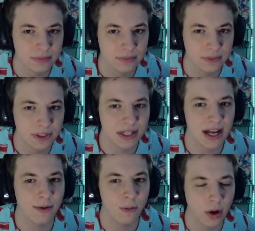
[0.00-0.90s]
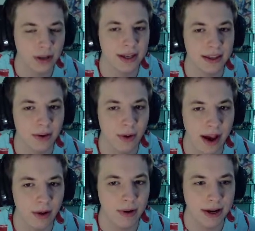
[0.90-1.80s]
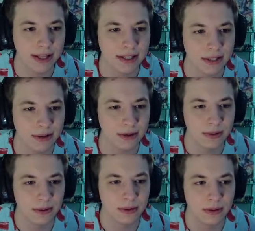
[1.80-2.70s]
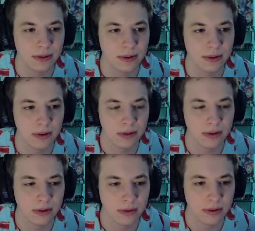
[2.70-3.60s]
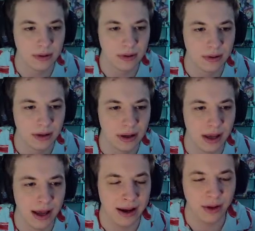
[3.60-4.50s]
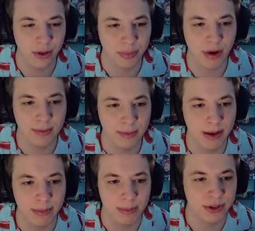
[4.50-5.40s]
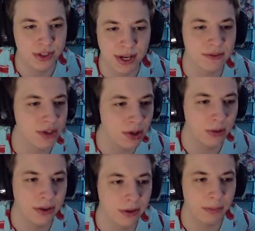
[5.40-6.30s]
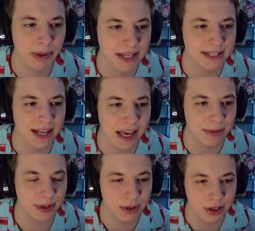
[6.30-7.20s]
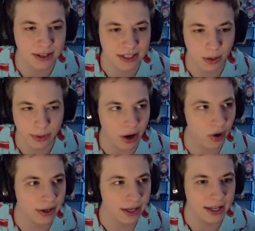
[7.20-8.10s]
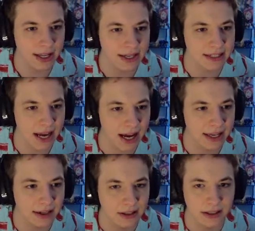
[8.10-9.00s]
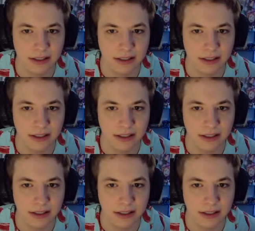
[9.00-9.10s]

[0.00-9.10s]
It's not working in the way I want it to. I don't know. The problem might be we just have so little base damage. I mean, look at this. Are we already gonna, like, die here?